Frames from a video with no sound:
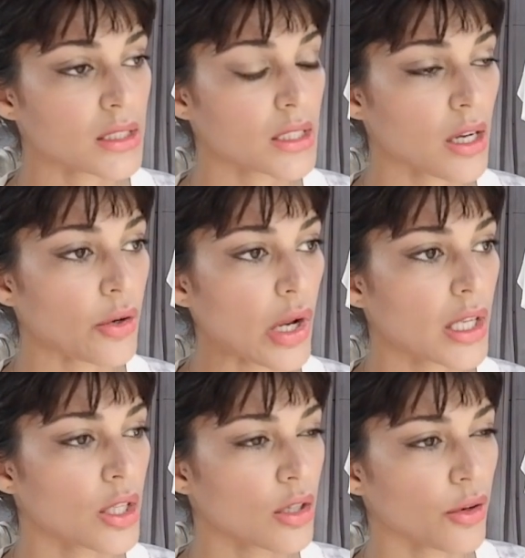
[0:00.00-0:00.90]
So,
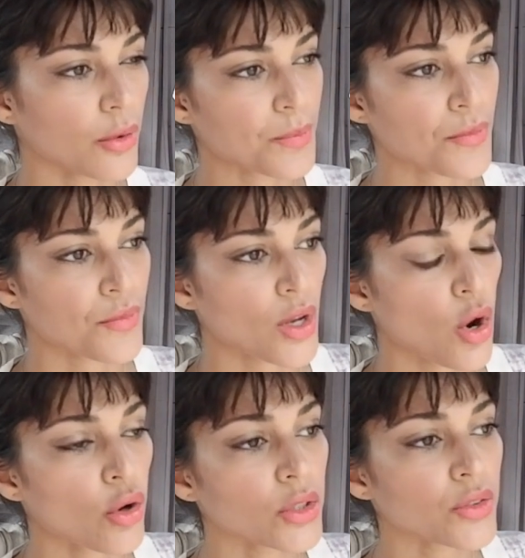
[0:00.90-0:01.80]
you know,
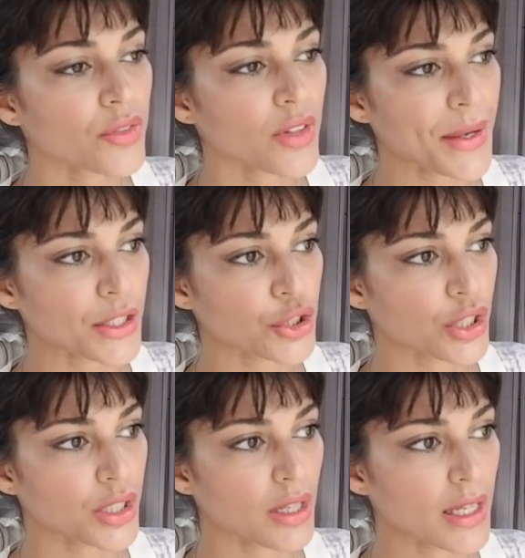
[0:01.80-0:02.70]
on
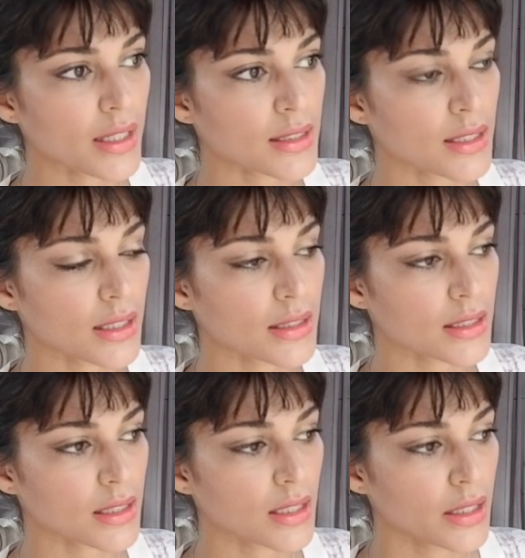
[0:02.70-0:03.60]
reflection, it did,
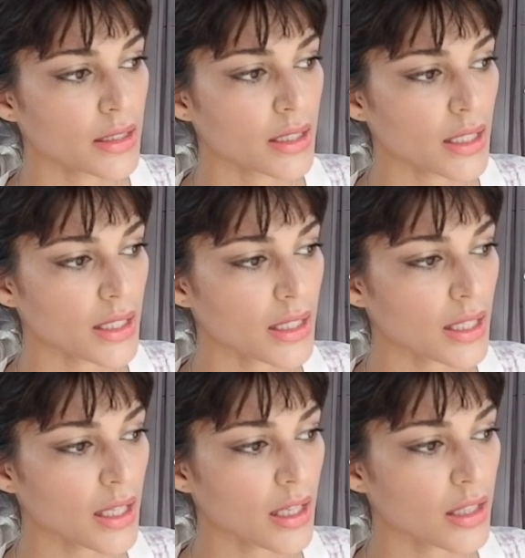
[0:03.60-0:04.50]

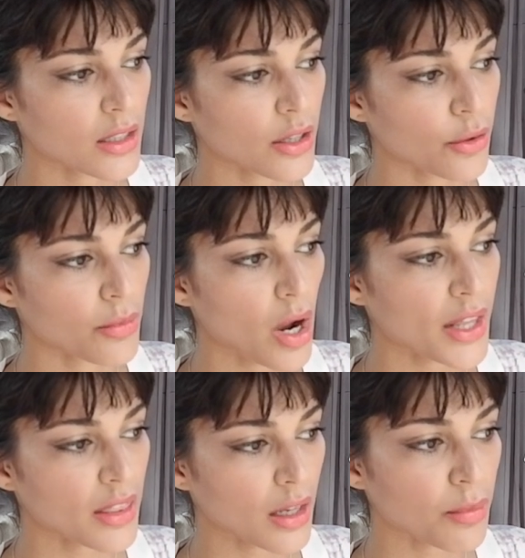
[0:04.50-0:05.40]
you know,
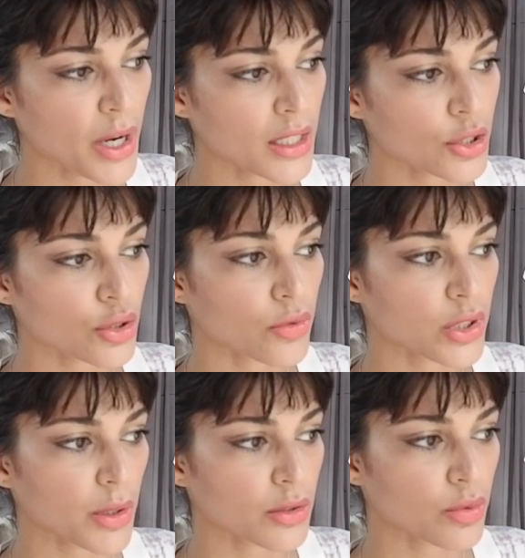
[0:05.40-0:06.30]
I think my initial
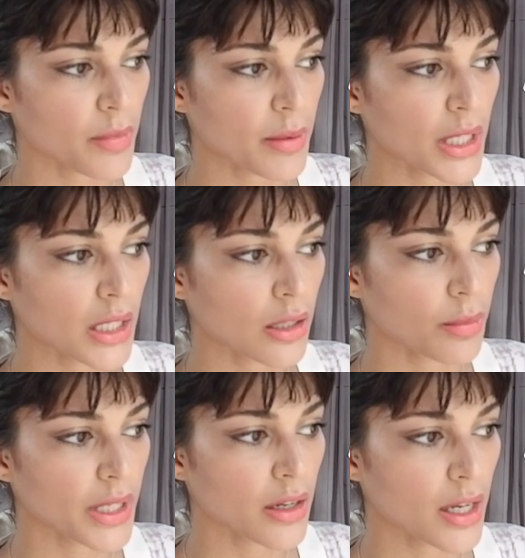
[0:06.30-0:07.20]
response was maybe a little
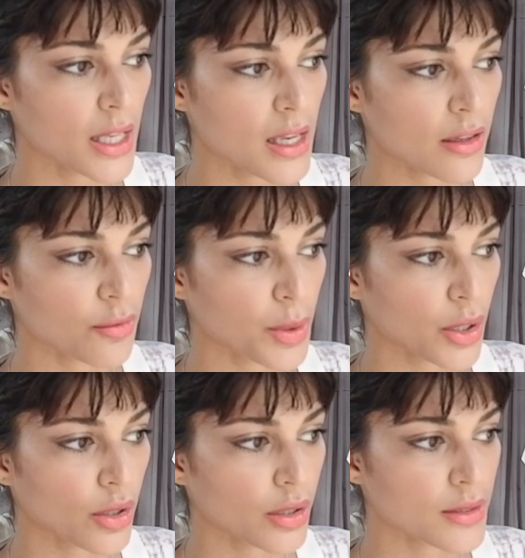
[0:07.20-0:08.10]
bit naive
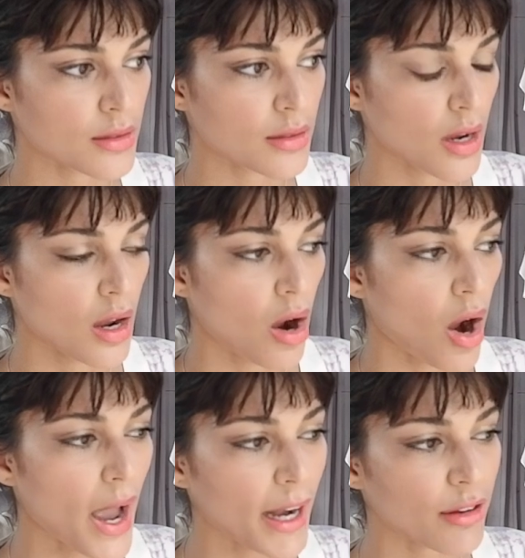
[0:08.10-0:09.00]
because
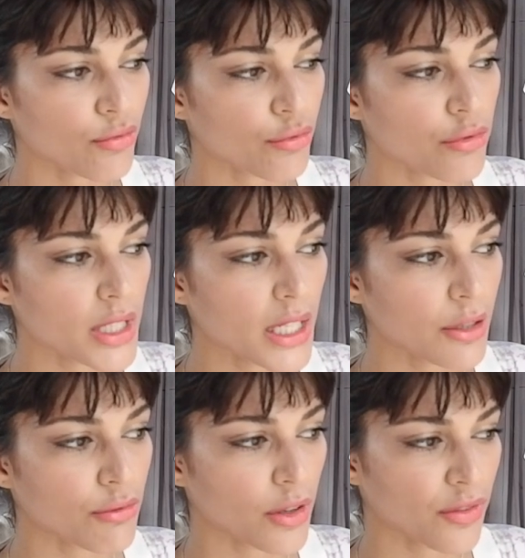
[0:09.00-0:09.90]
I hadn't
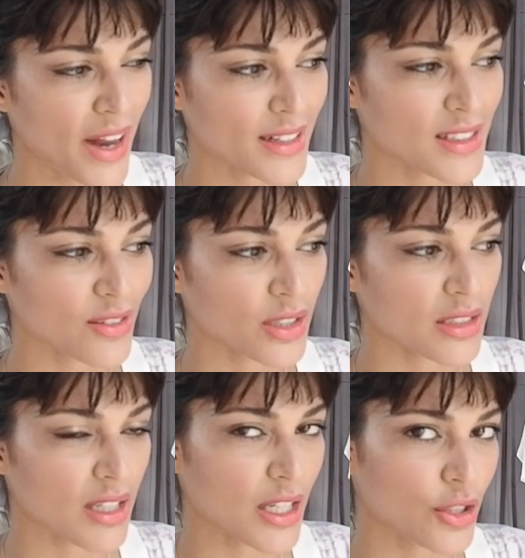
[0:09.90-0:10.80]
really reflected on
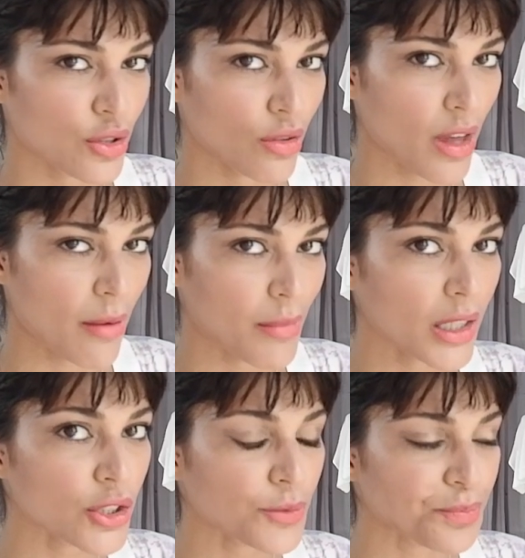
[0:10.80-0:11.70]
this issue that
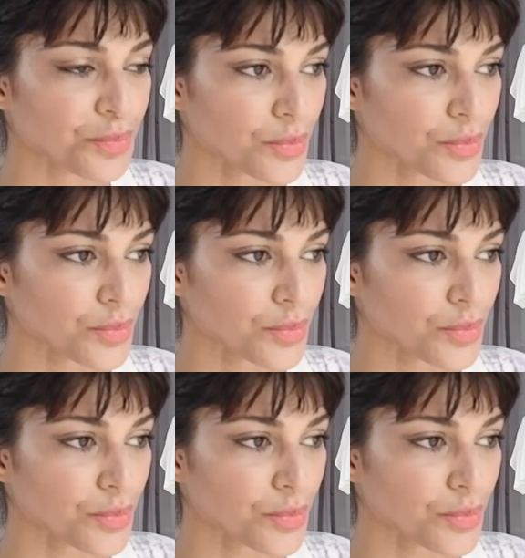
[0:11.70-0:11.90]
much.